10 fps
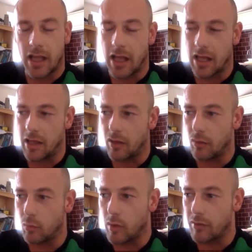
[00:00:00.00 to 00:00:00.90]

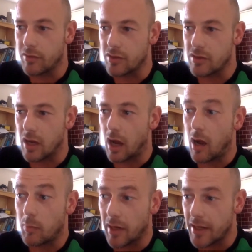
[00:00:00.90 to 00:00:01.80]
Whereas
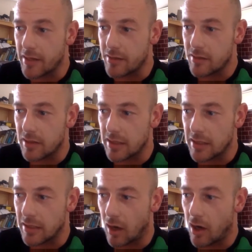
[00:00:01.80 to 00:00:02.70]
our players,
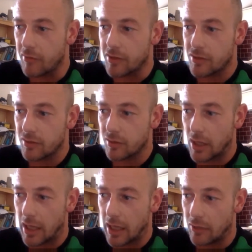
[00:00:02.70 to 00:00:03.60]
the Irish,
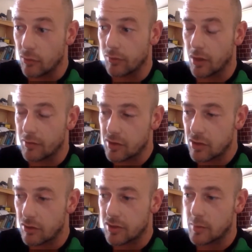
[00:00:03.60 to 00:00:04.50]
Northern
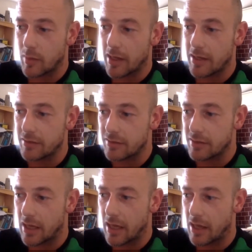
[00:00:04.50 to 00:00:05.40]
Irish, Scottish
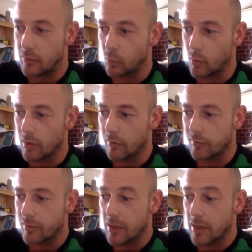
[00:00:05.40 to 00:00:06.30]
players, will have,